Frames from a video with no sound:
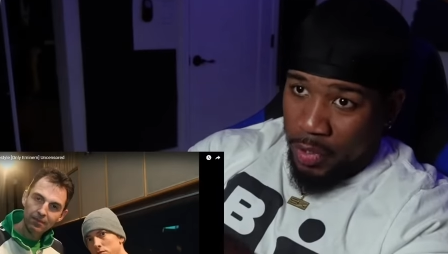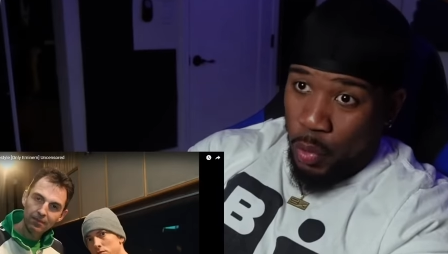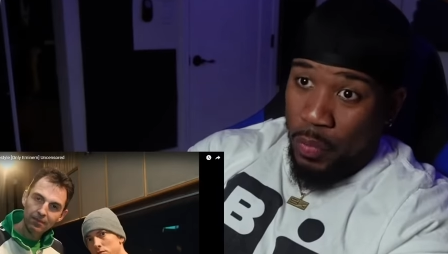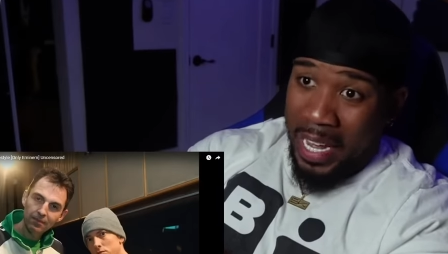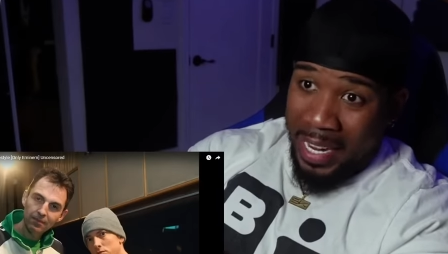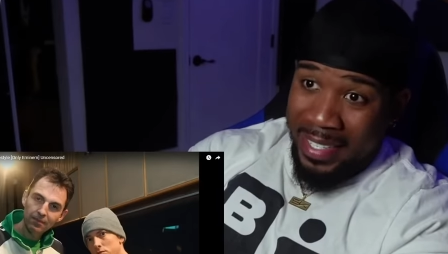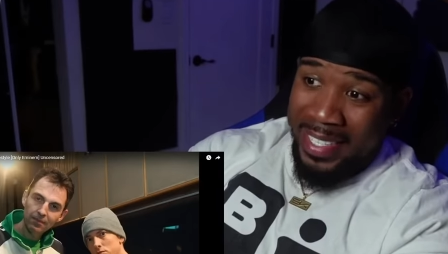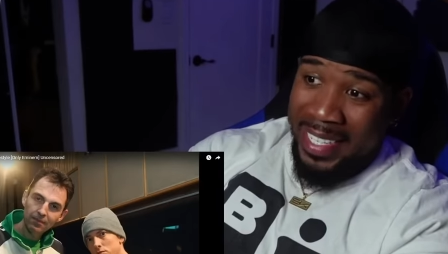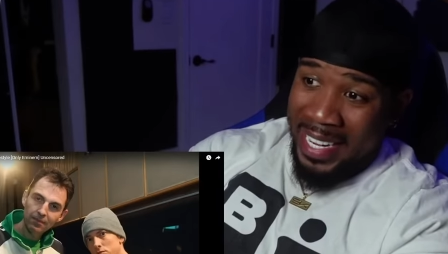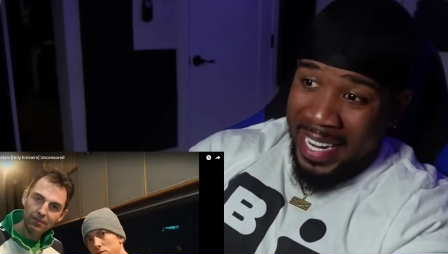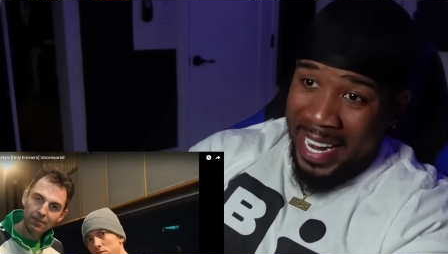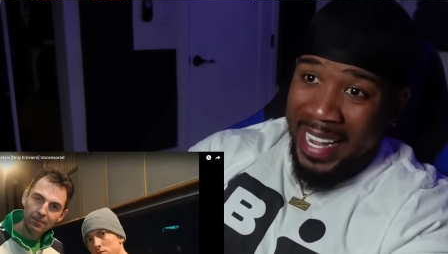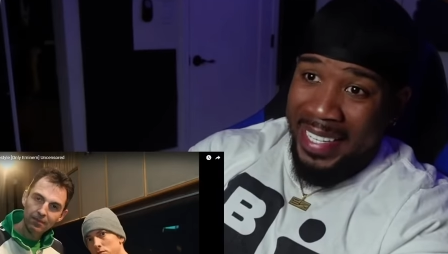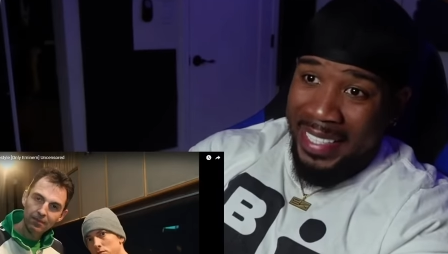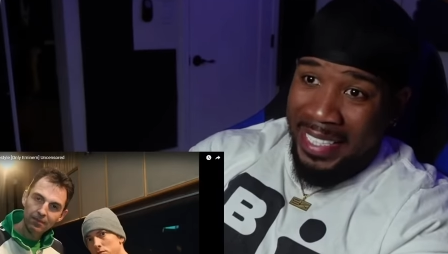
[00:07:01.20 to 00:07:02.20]

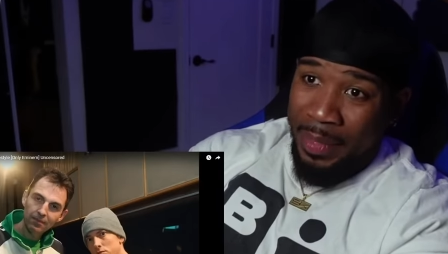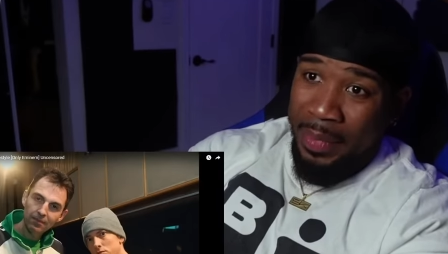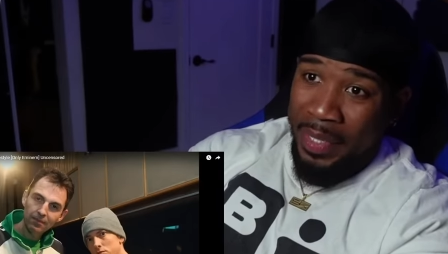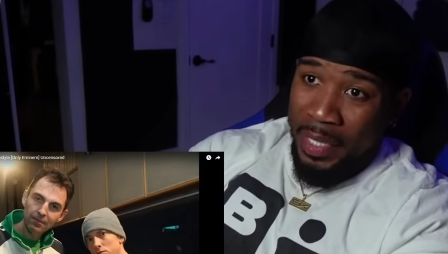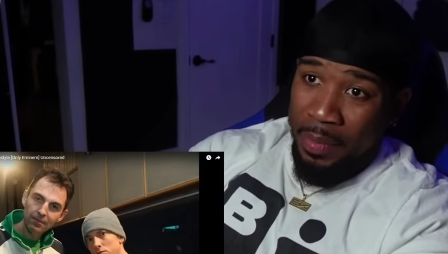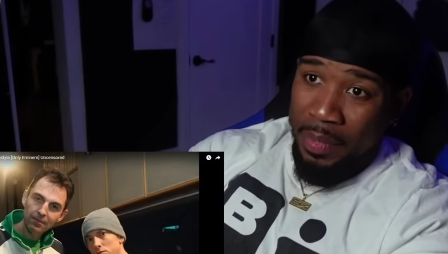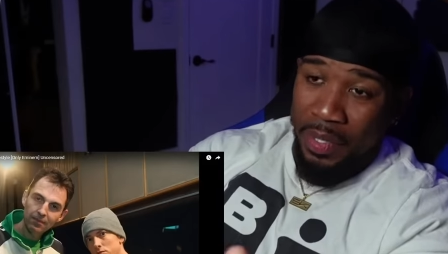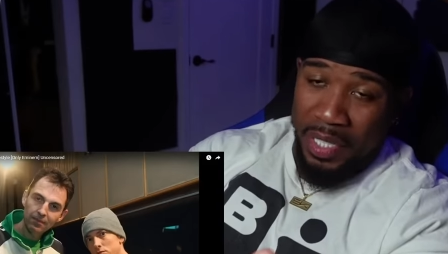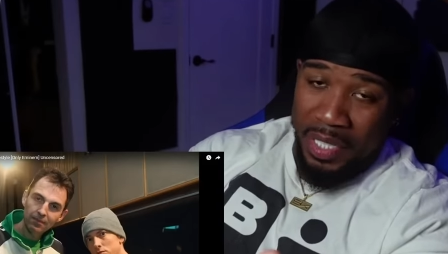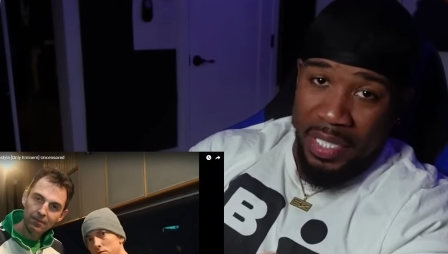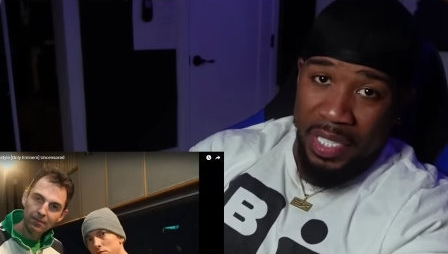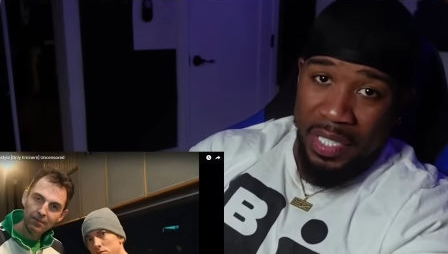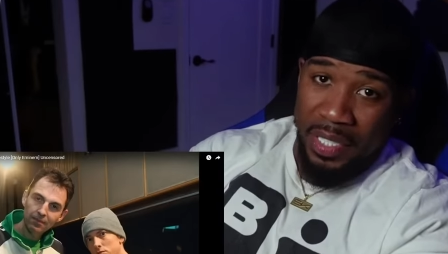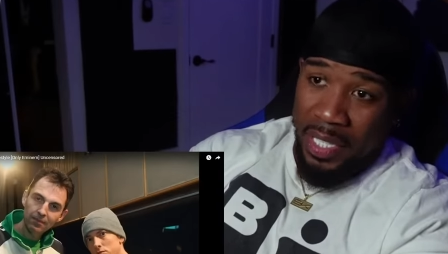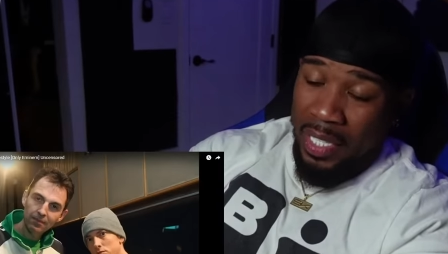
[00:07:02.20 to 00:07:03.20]
Speaker 1: 2009 Eminems, or
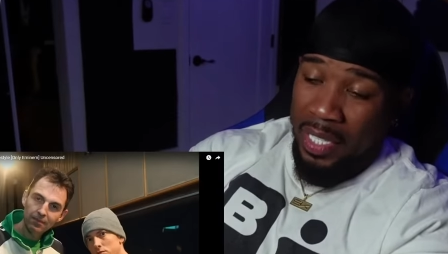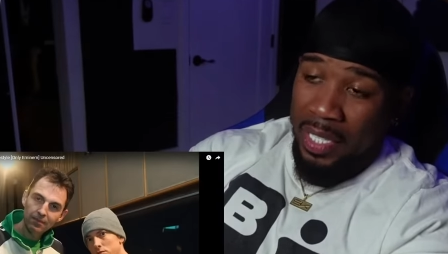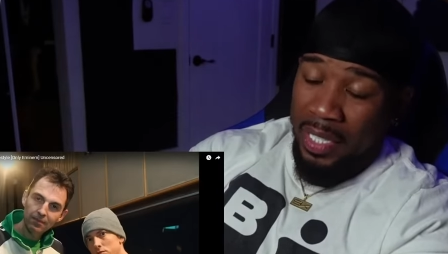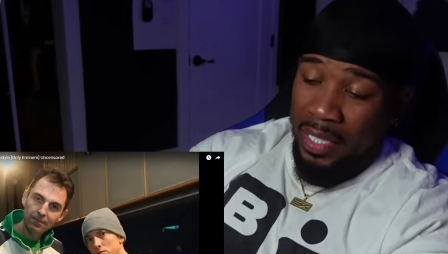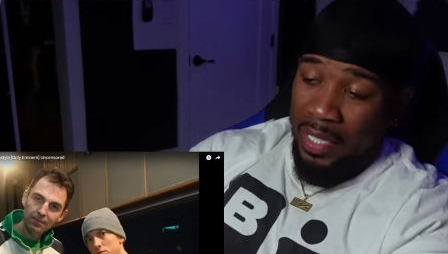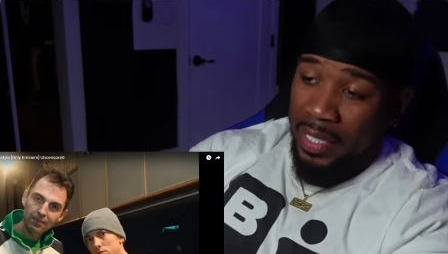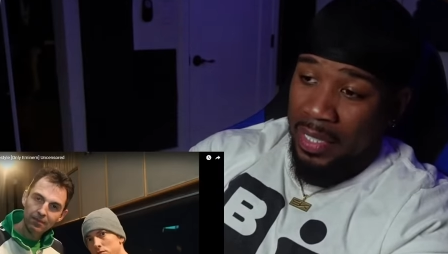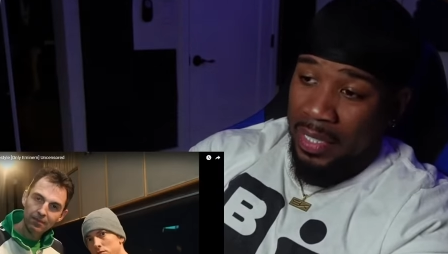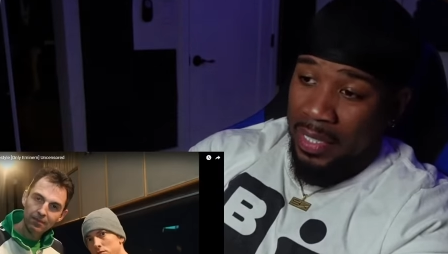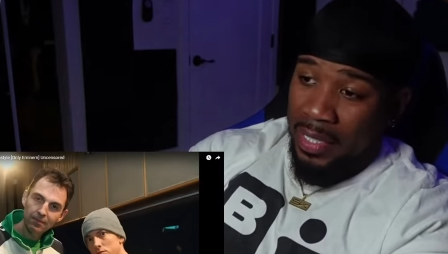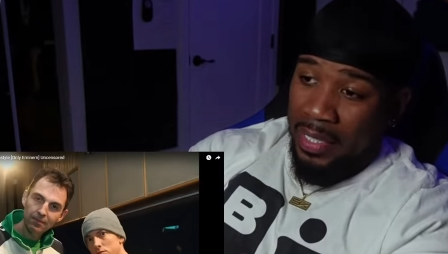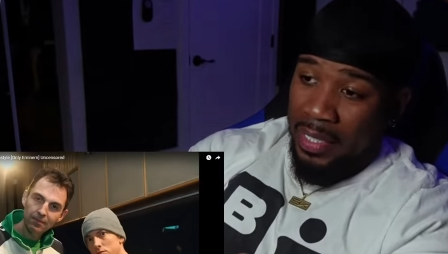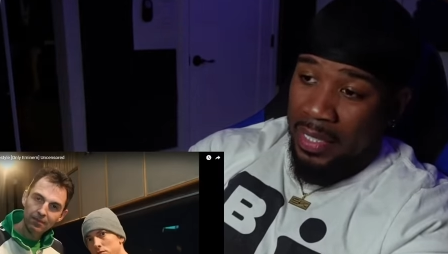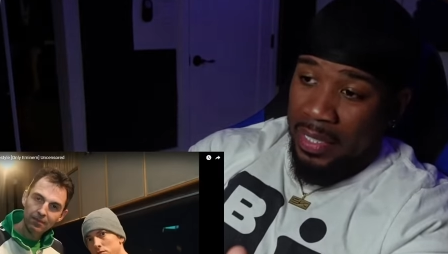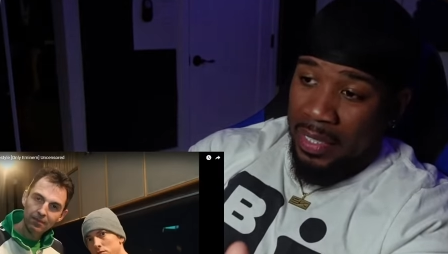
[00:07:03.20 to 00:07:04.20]
this is uh
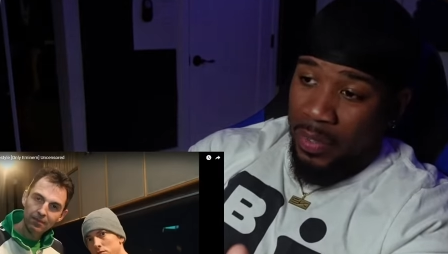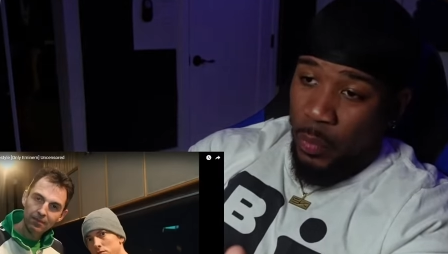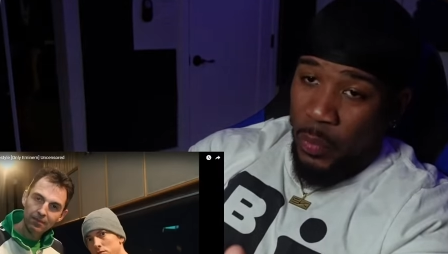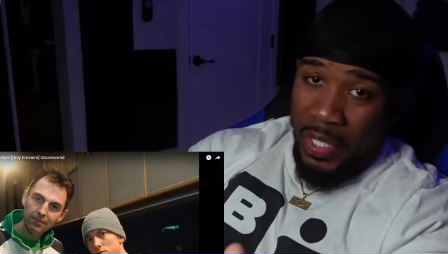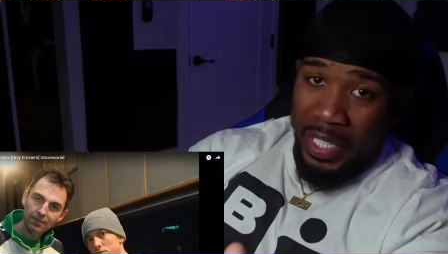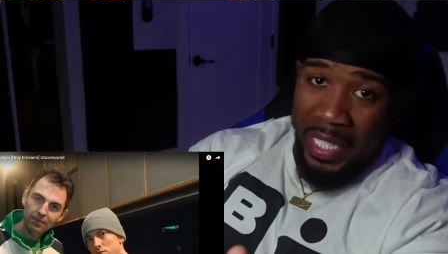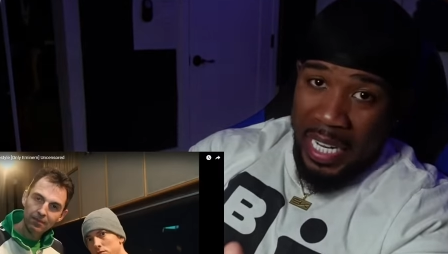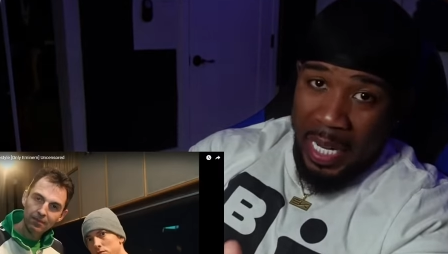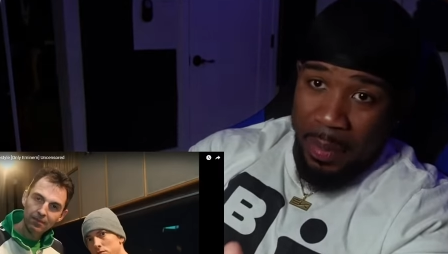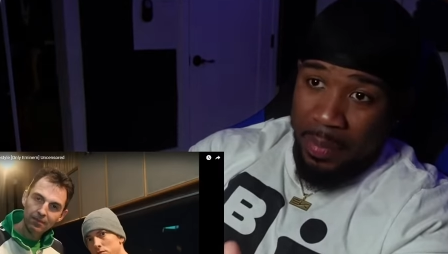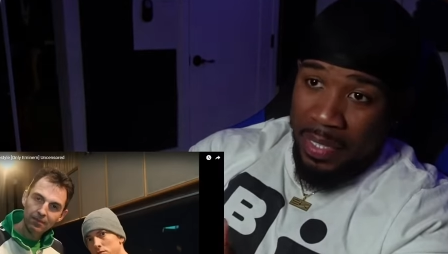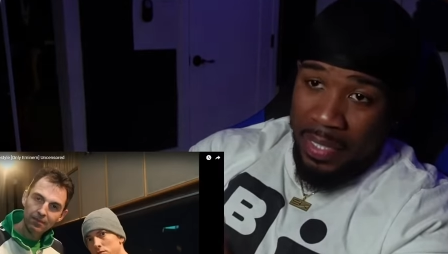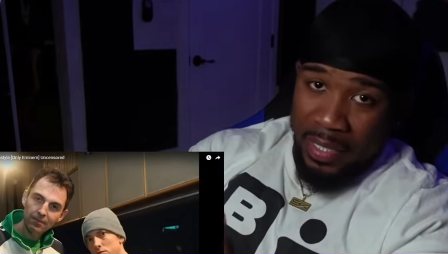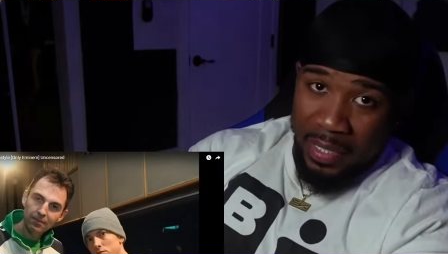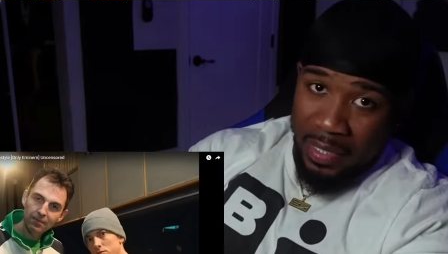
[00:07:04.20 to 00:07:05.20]

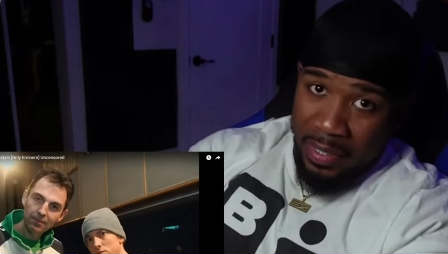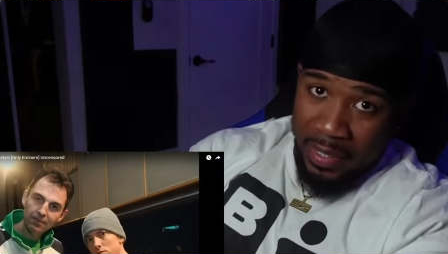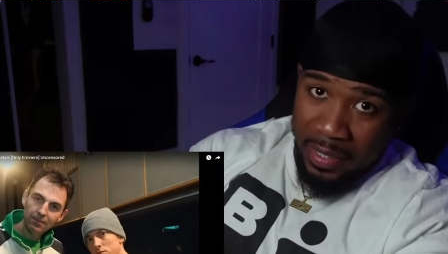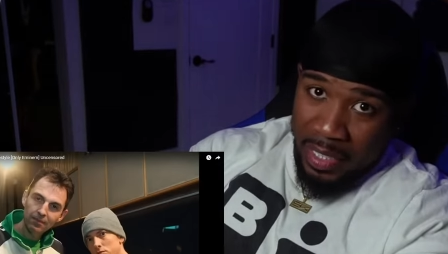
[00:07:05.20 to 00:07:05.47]
Relapse